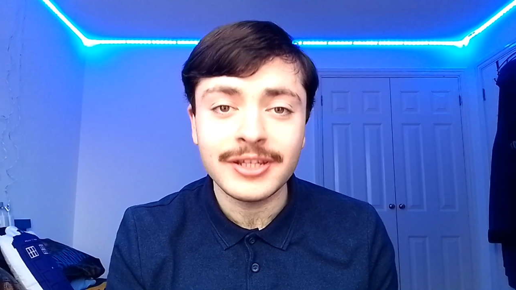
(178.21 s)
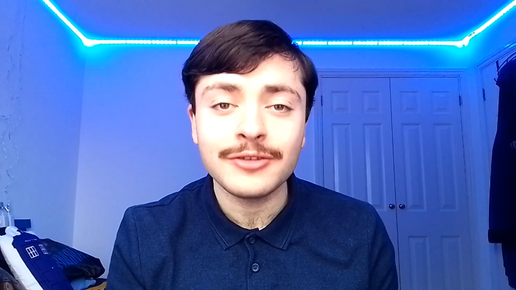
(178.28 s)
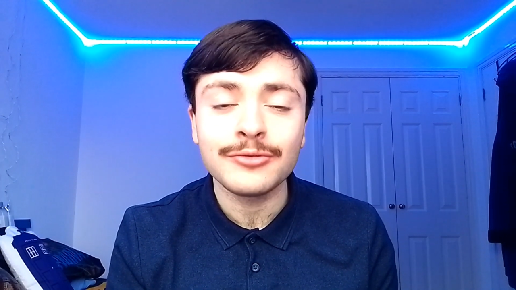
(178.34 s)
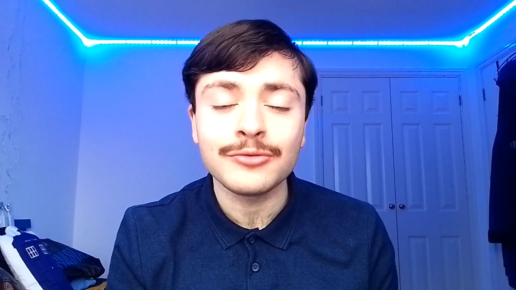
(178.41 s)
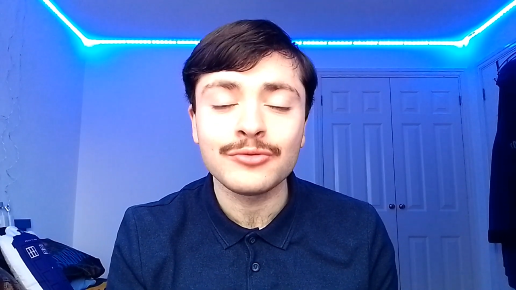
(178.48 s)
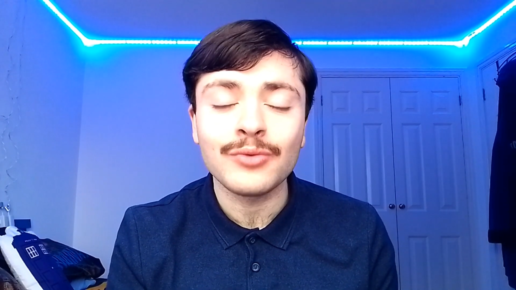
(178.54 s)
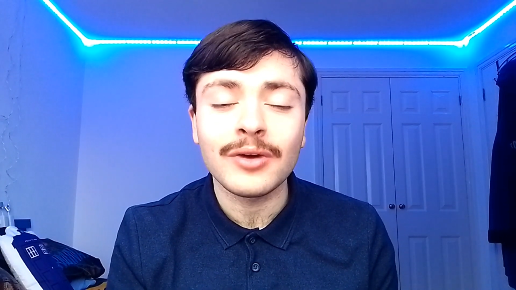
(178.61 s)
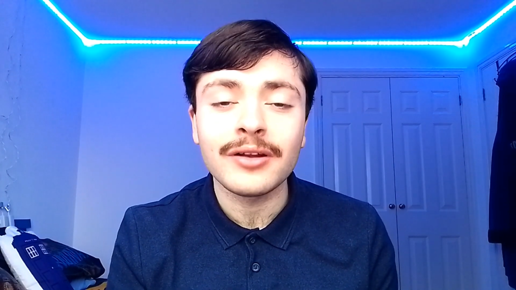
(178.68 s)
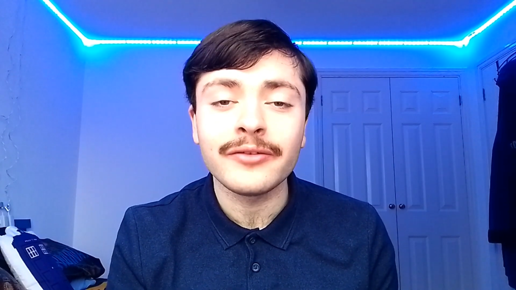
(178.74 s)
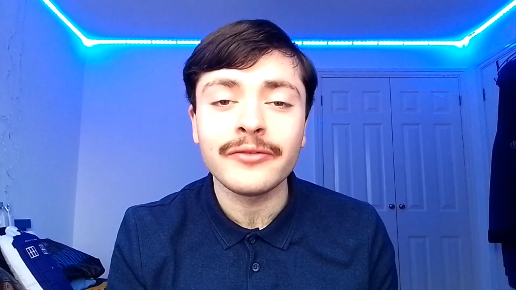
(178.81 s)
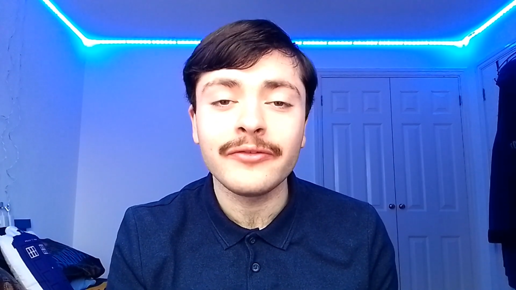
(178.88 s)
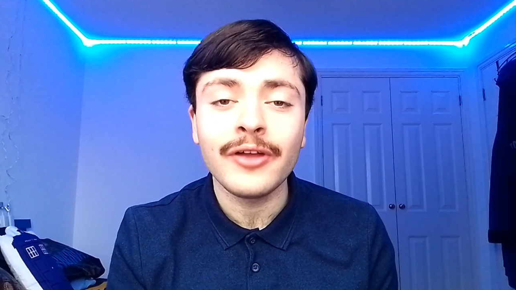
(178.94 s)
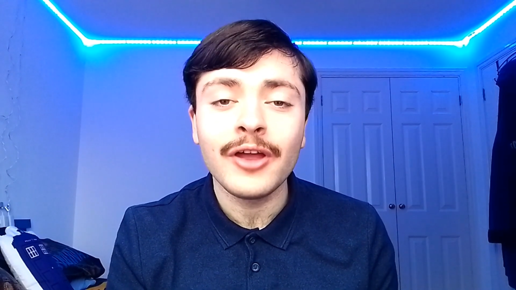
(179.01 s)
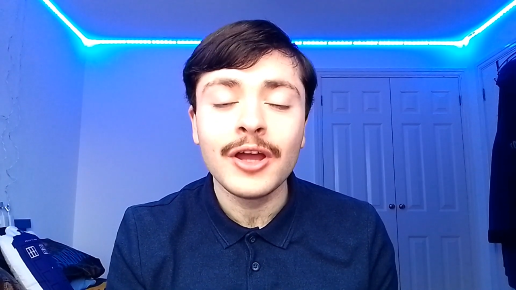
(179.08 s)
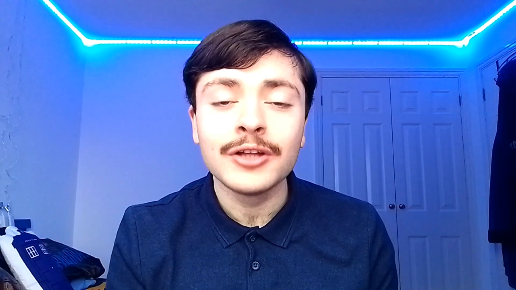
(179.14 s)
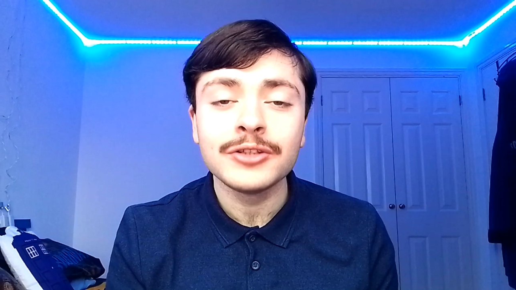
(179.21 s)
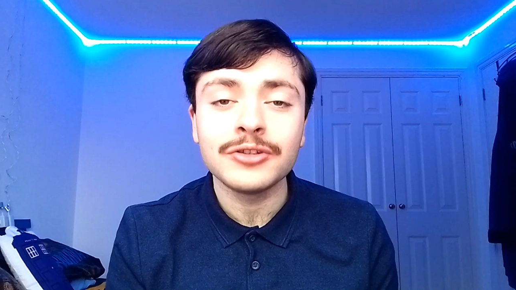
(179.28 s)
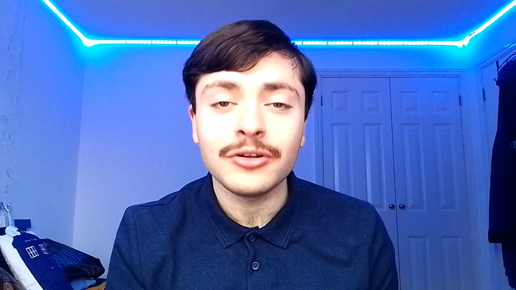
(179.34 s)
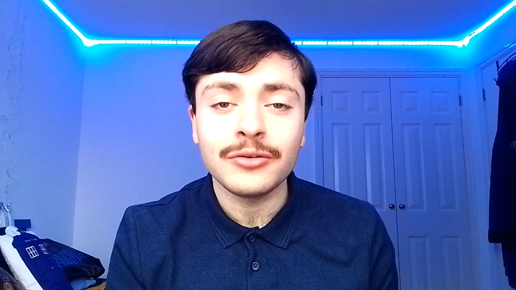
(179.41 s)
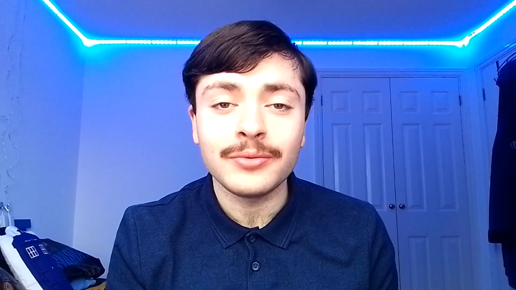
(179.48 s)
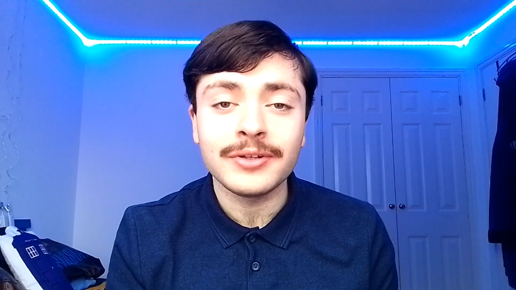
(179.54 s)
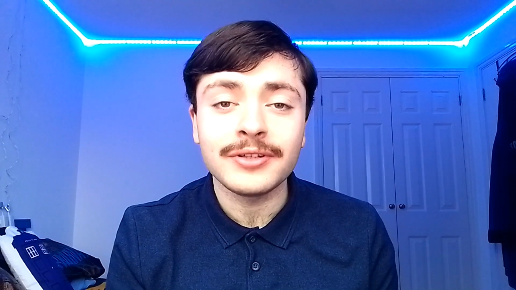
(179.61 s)
This was one of
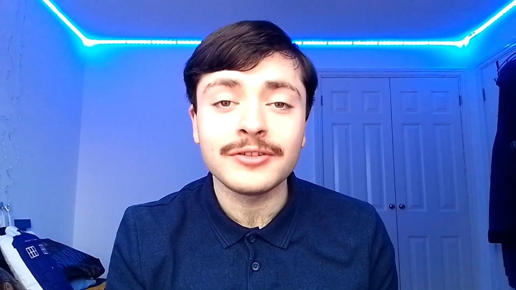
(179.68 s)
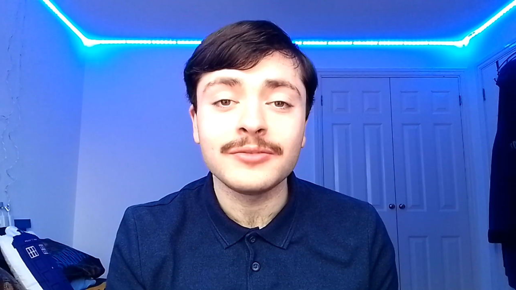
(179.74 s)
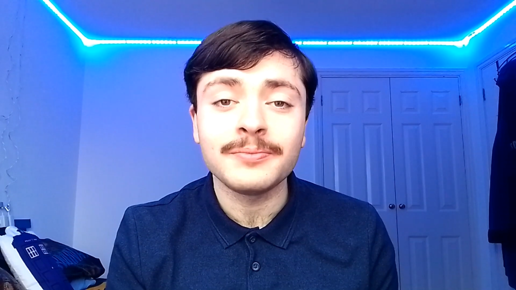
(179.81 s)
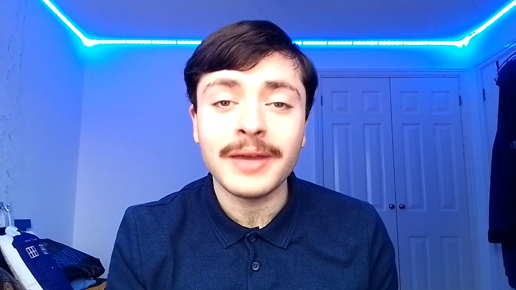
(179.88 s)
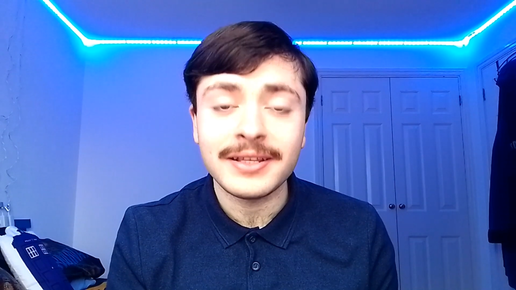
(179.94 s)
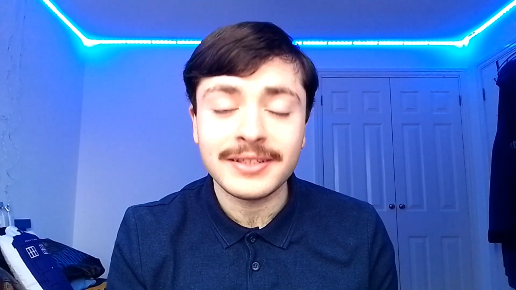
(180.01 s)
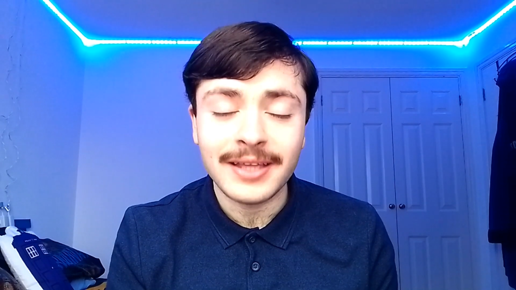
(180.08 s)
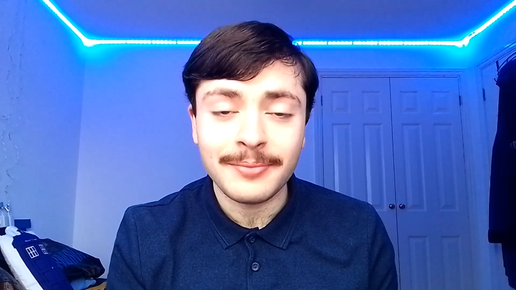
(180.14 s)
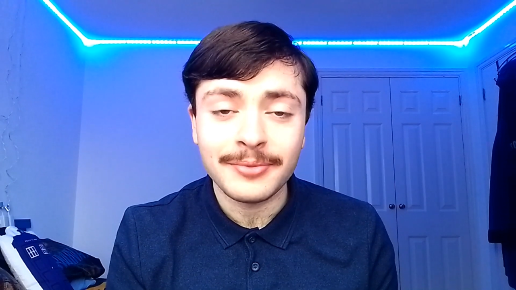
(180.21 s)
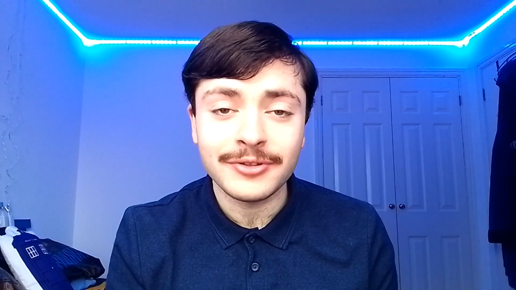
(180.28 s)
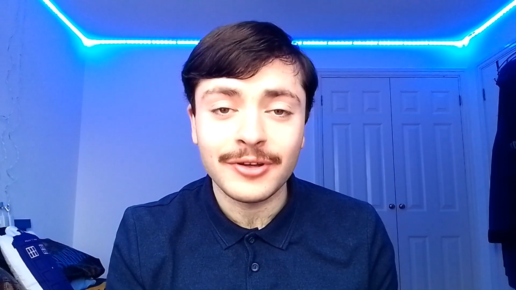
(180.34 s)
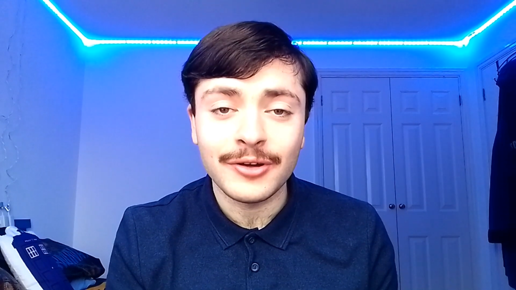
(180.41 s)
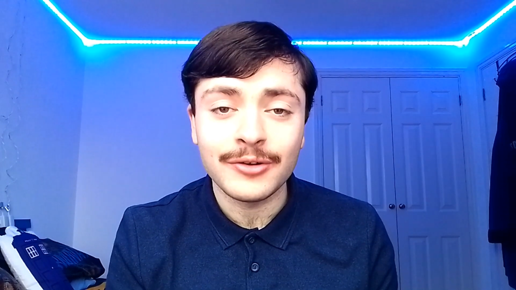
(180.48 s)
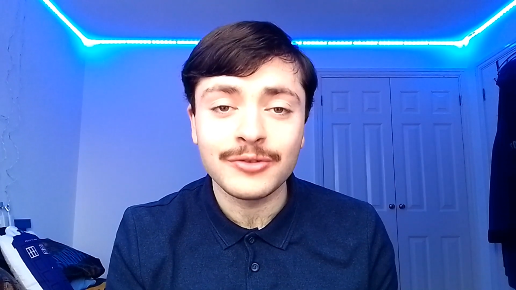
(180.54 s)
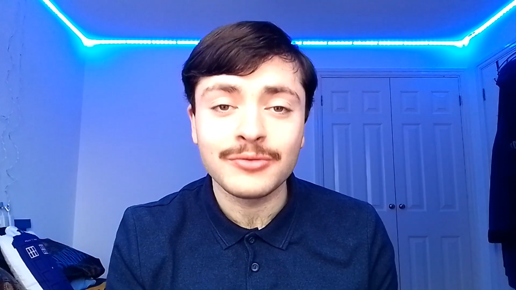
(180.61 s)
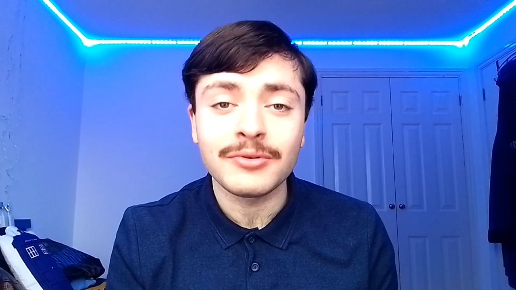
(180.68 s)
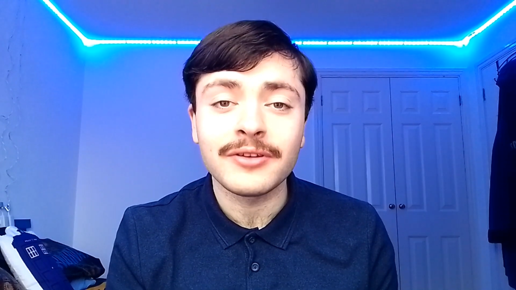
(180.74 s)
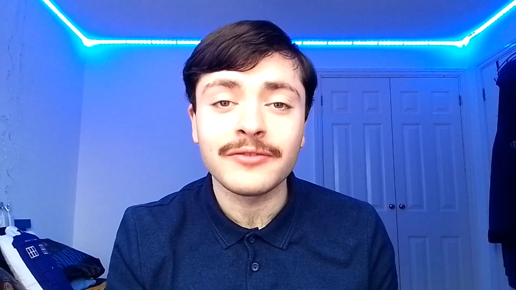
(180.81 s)
Jude Whittaker's best episodes,